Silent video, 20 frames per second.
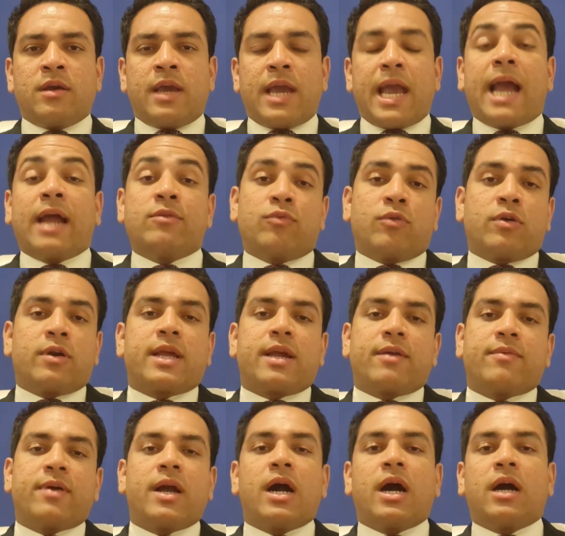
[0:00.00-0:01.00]
and what
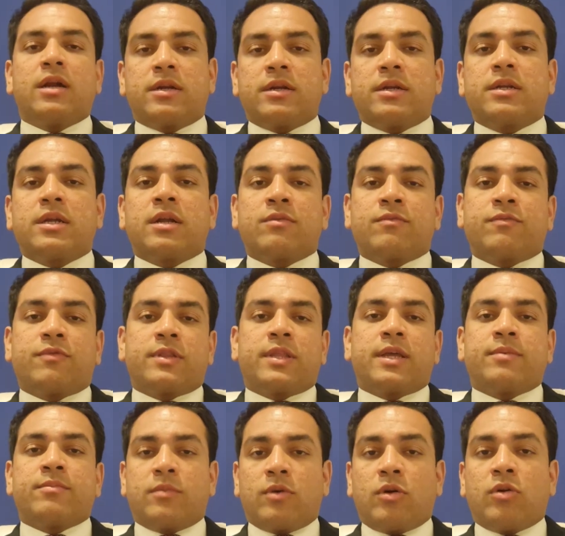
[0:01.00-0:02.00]
have I done for
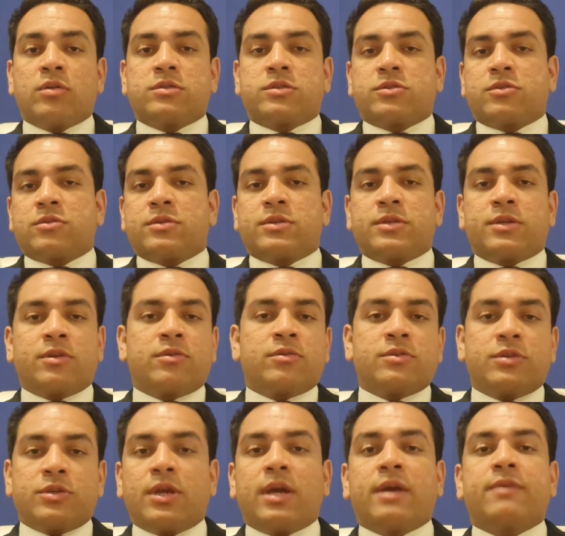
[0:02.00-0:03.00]
them also.
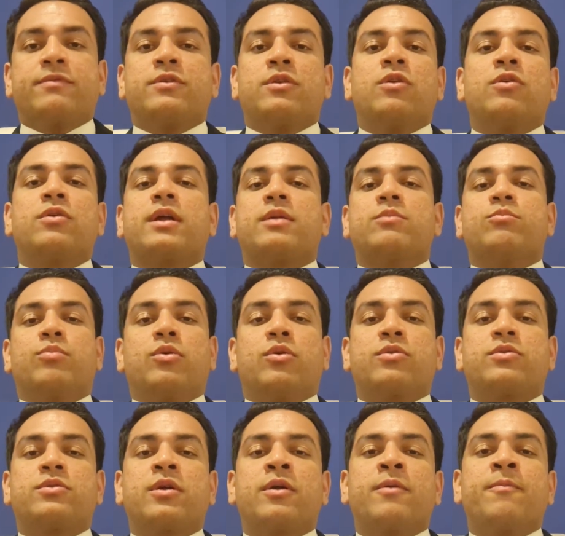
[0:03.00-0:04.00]
You have to look at
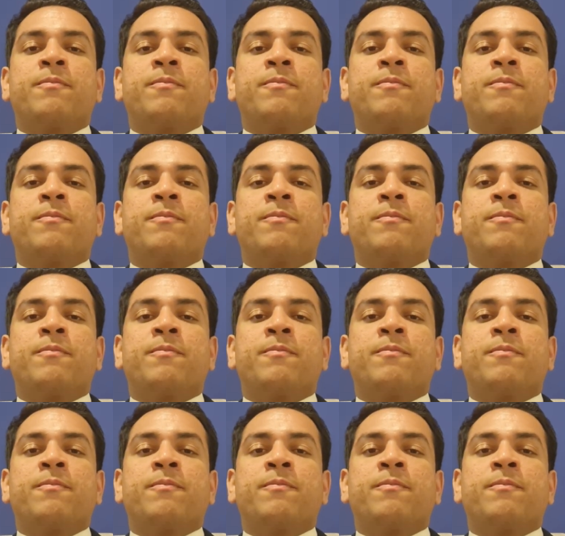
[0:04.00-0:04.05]
both.